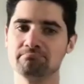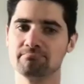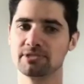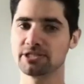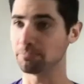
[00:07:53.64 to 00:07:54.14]

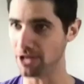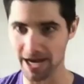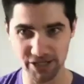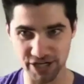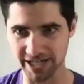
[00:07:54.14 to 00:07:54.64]

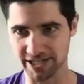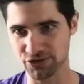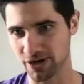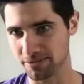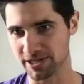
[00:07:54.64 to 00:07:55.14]
supply chain
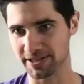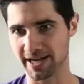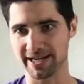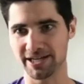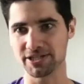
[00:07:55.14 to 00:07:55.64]
disruption,
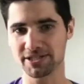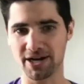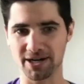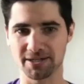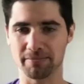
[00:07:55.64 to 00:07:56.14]
like I just
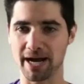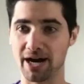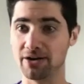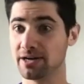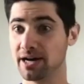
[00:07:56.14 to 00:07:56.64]
talked
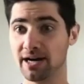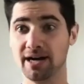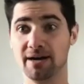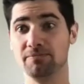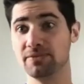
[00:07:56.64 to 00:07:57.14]
about.
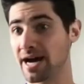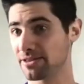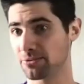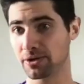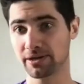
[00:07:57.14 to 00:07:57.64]
Now
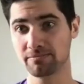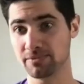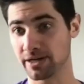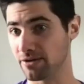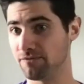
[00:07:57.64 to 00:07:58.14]
that we're,
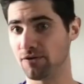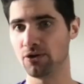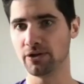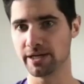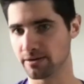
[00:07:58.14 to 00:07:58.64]

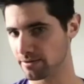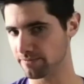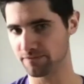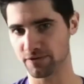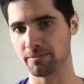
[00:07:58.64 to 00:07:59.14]
fully, or
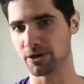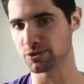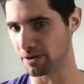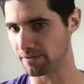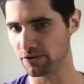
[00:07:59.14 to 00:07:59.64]
for the
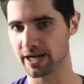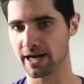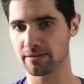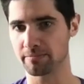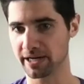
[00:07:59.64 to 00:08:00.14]
most part, fully
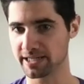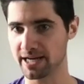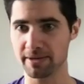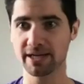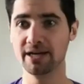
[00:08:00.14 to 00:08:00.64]
out of the
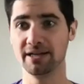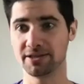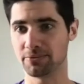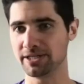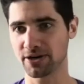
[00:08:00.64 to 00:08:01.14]
pandemic,
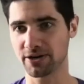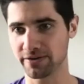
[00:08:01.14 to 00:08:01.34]
the return